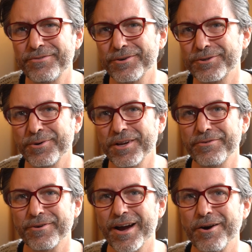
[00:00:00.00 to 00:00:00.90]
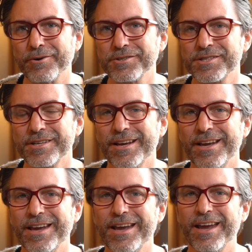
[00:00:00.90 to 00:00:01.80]
for 24 hours
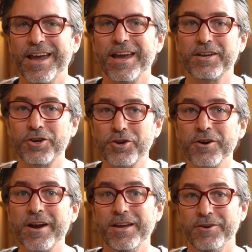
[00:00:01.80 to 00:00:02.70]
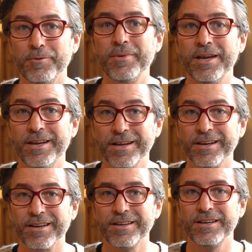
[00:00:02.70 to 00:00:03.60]
and curate your
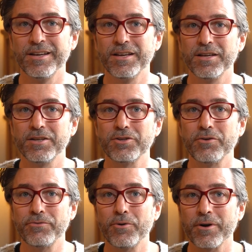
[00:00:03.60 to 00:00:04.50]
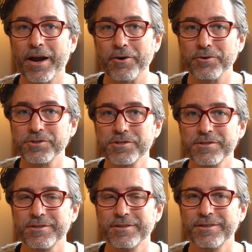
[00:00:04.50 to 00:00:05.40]
media to 4 hours.
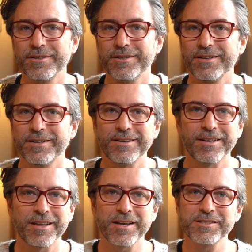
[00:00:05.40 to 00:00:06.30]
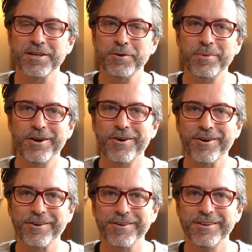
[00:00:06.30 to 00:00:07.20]
Now that's going to be
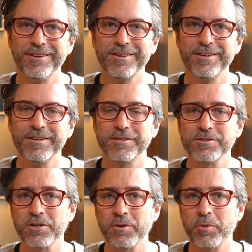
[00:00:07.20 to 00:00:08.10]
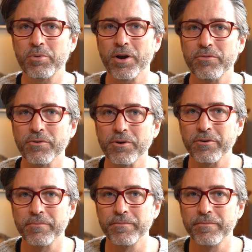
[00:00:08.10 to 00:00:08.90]
hard, so let me pray for you.